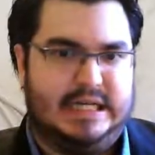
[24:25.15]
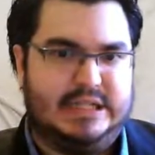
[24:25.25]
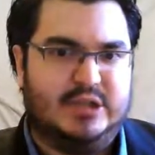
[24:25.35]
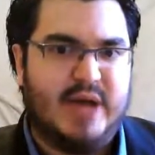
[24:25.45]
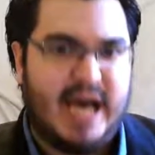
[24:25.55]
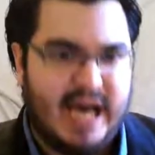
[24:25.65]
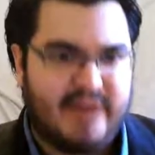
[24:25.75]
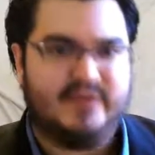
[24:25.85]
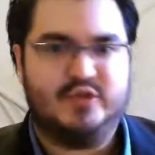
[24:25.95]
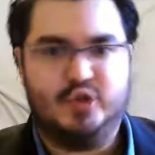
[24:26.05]
you
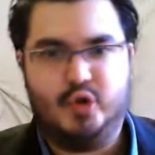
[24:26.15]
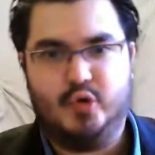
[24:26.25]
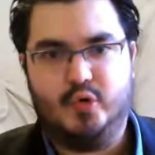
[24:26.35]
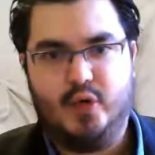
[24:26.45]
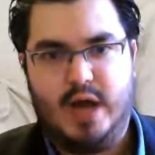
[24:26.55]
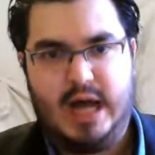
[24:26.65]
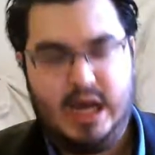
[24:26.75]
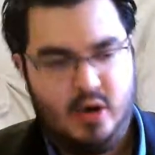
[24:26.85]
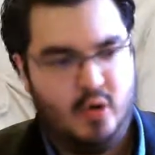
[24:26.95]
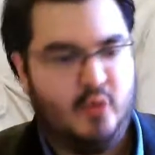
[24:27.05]
have to know
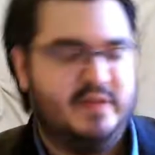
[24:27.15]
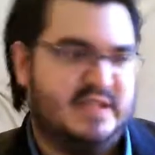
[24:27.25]
how these